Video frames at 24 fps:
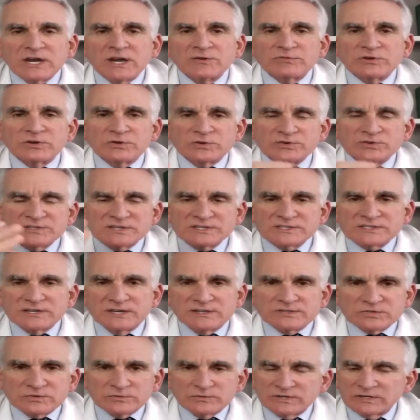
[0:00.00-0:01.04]
if you're using
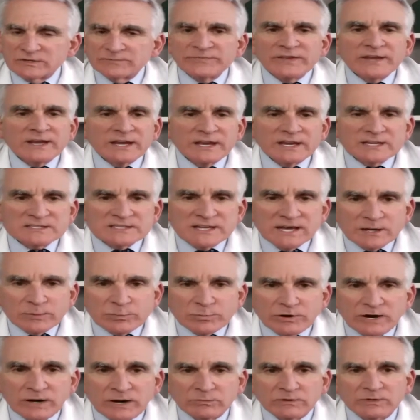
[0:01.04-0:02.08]
sunscreen, is not a
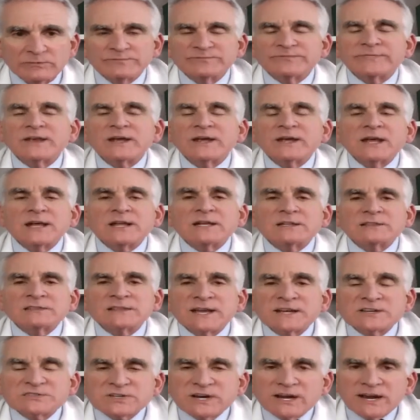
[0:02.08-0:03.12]
problem.
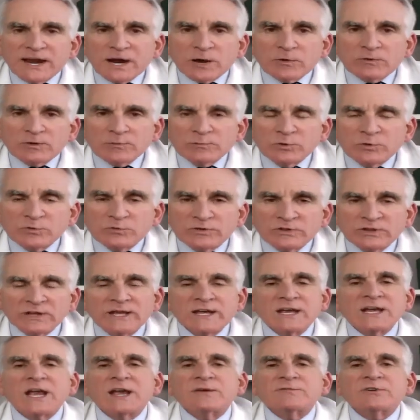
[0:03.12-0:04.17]
Laser hair removal,
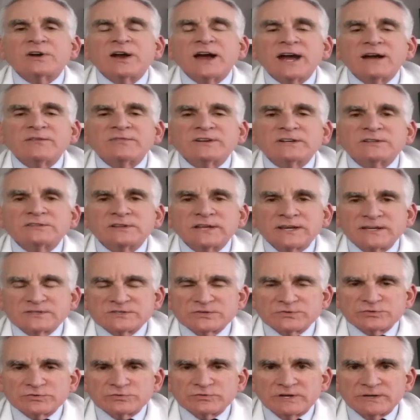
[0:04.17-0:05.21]
if you're having a
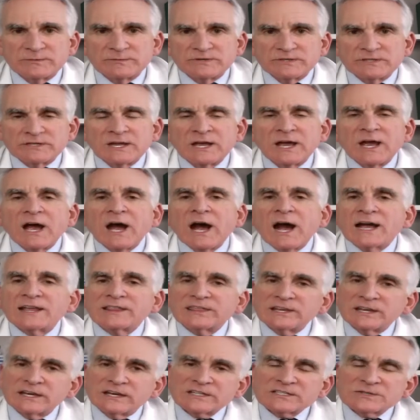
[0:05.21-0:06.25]
laser treatment, I
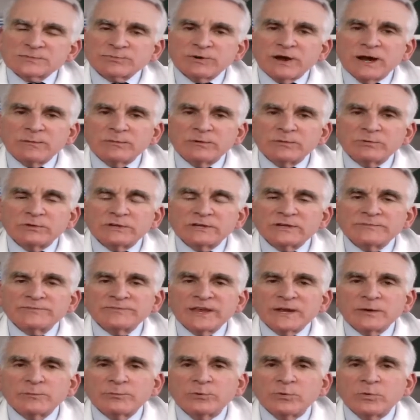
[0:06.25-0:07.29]
think it's probably
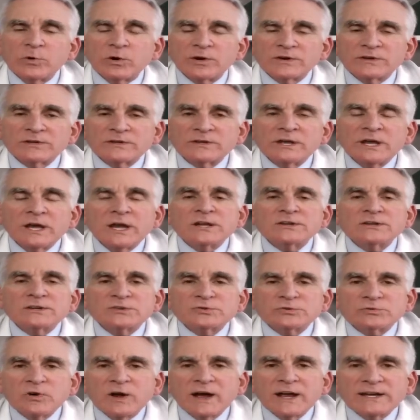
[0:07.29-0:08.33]
important to
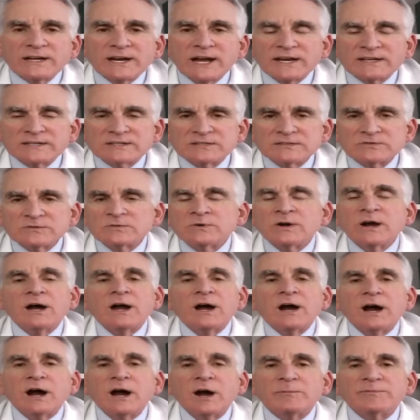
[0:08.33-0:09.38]
try not to
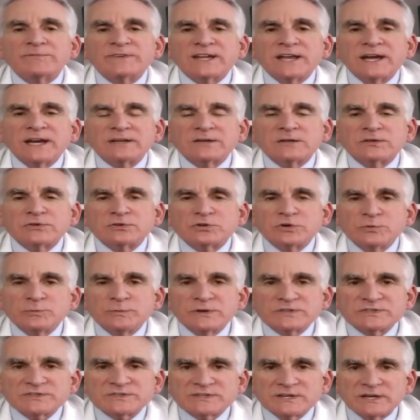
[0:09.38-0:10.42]
get too
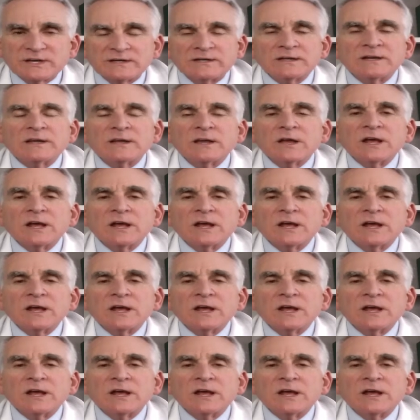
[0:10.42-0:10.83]
much sun